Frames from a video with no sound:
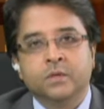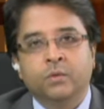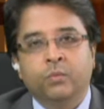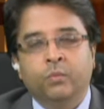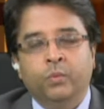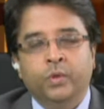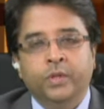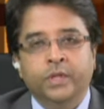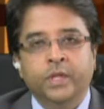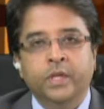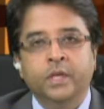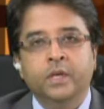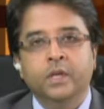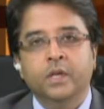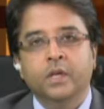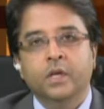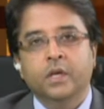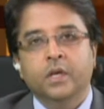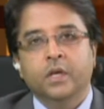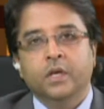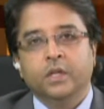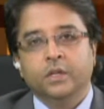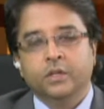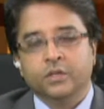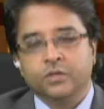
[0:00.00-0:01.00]
within
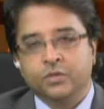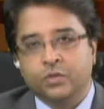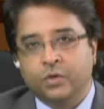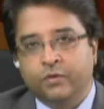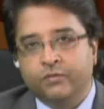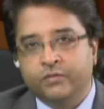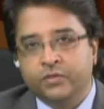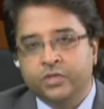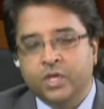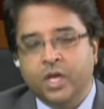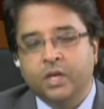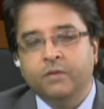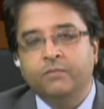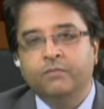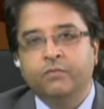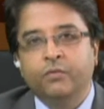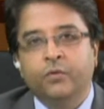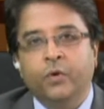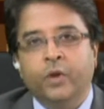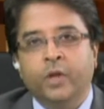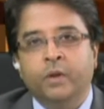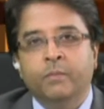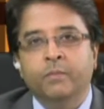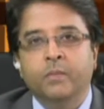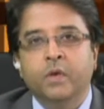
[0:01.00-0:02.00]
the sort of time
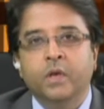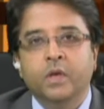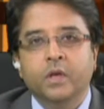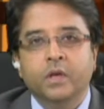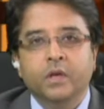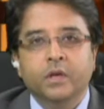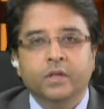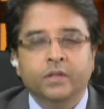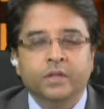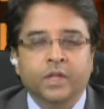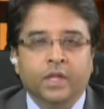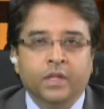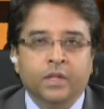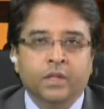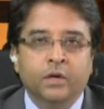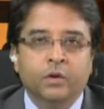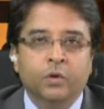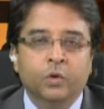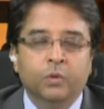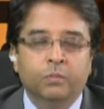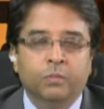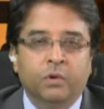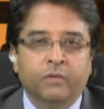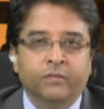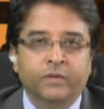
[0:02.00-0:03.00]
frame that the
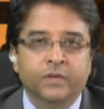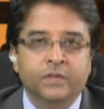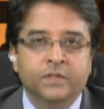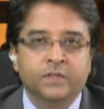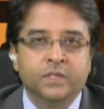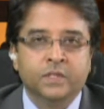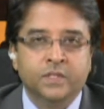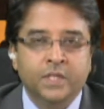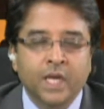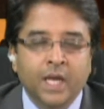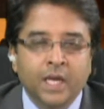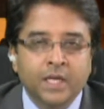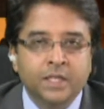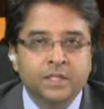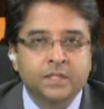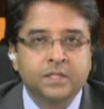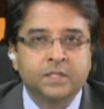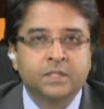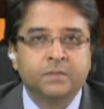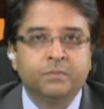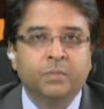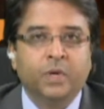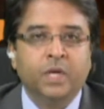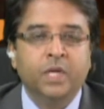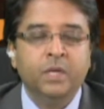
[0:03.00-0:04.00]
Home Office suggests.
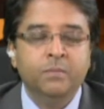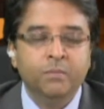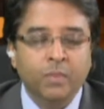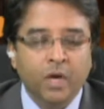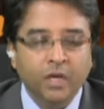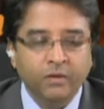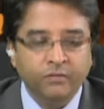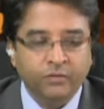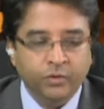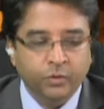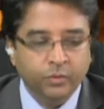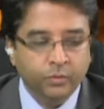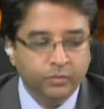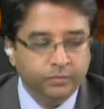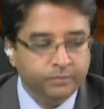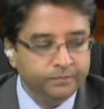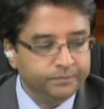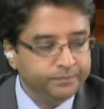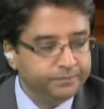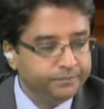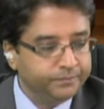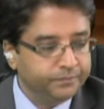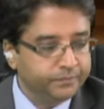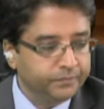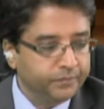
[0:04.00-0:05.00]
But in my view,
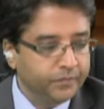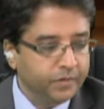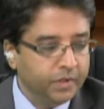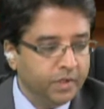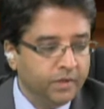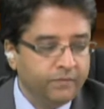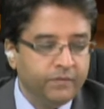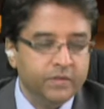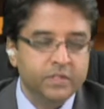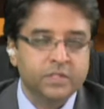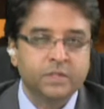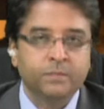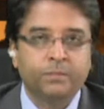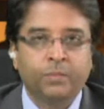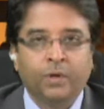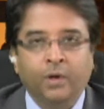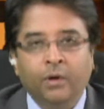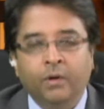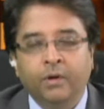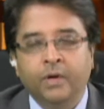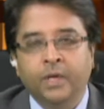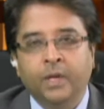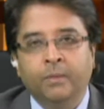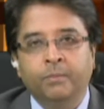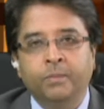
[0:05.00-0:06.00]
if it's a
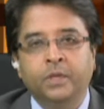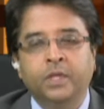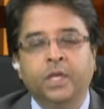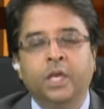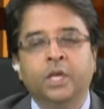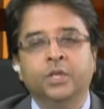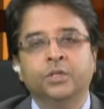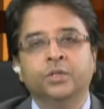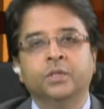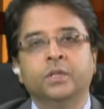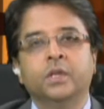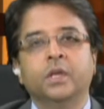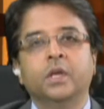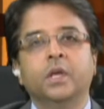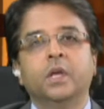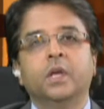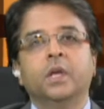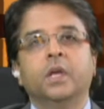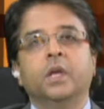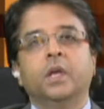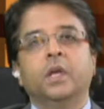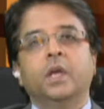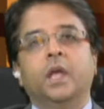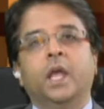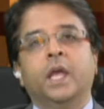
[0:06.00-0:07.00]
priority application,
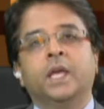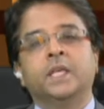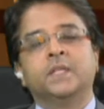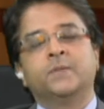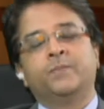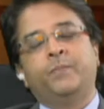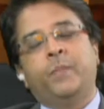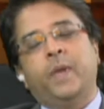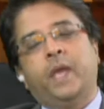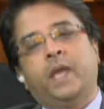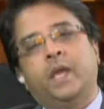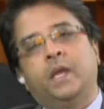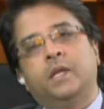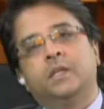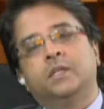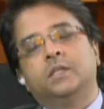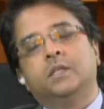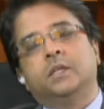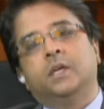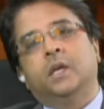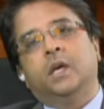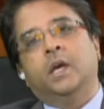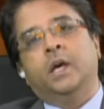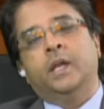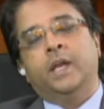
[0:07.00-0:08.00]
expect
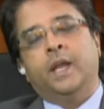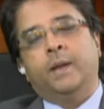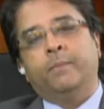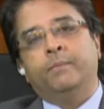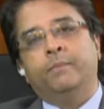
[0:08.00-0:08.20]
a